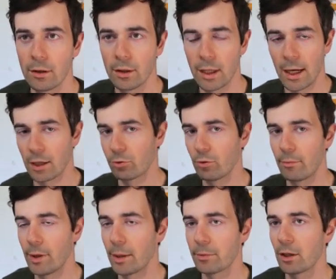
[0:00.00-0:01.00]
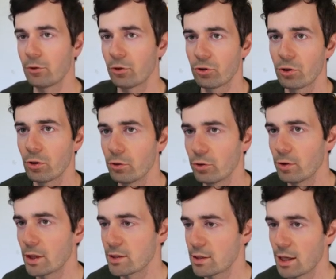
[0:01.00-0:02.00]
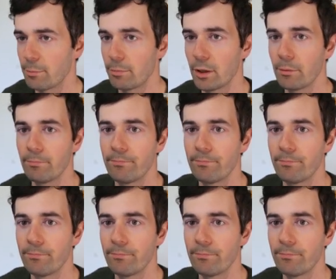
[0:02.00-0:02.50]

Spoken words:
the actual map that I just showed you as a template.